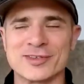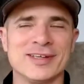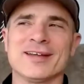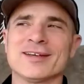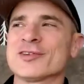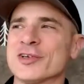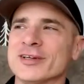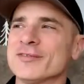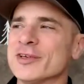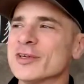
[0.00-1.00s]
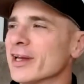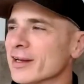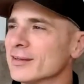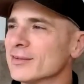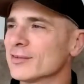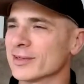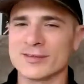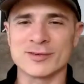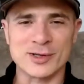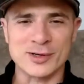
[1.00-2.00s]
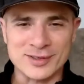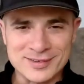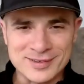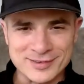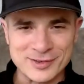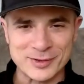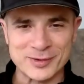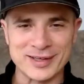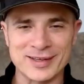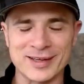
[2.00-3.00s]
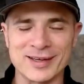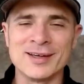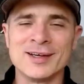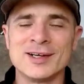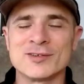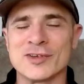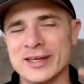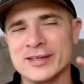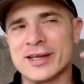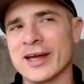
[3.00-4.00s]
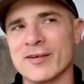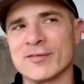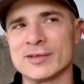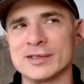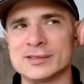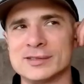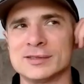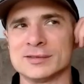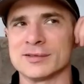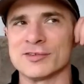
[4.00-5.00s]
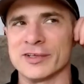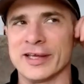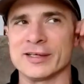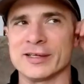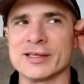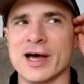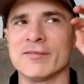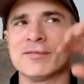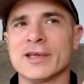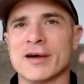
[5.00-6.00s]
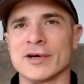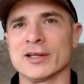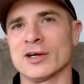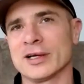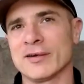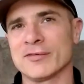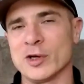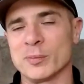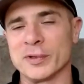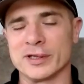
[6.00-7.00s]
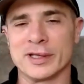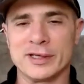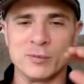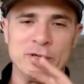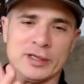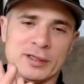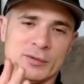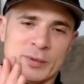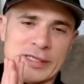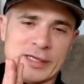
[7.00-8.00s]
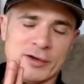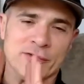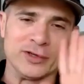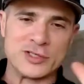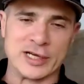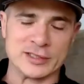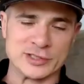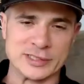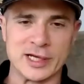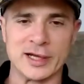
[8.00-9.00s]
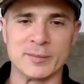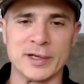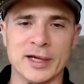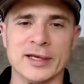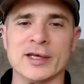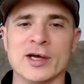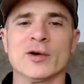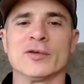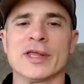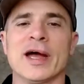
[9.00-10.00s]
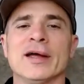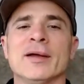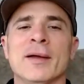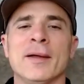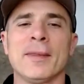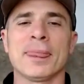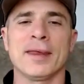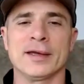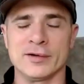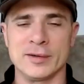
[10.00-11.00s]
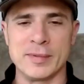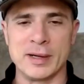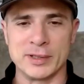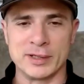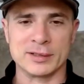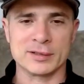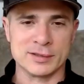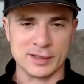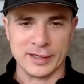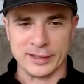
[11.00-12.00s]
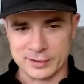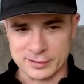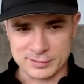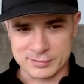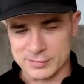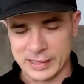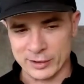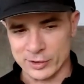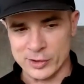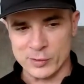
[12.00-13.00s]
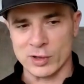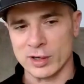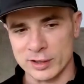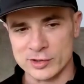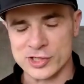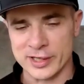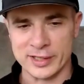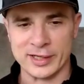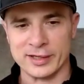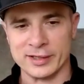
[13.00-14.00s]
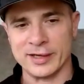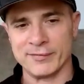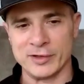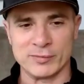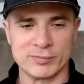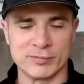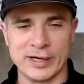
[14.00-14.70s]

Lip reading: That's good if you can't really recall. That's an okay thing. So then you did have, so then not very long after you opened though, then we did go through a challenging time, and I know that I can remember like here you are trying to you have